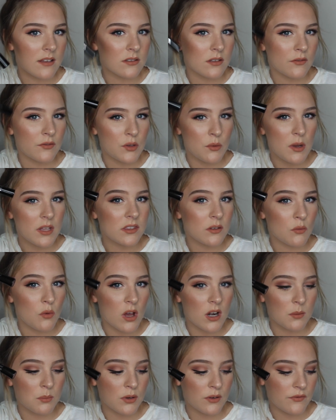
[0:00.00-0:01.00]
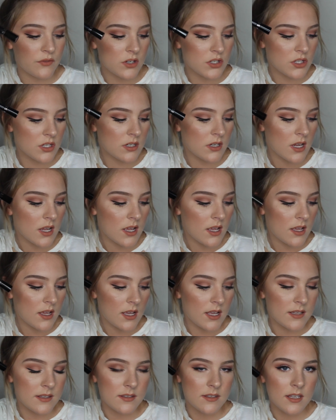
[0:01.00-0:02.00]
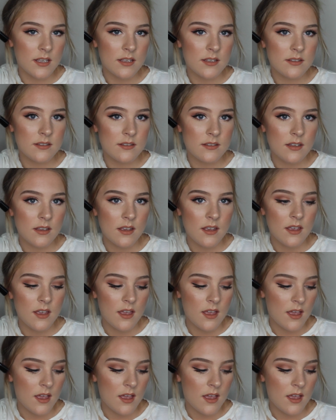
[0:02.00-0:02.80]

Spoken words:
So if you want the waterproof version, it's this,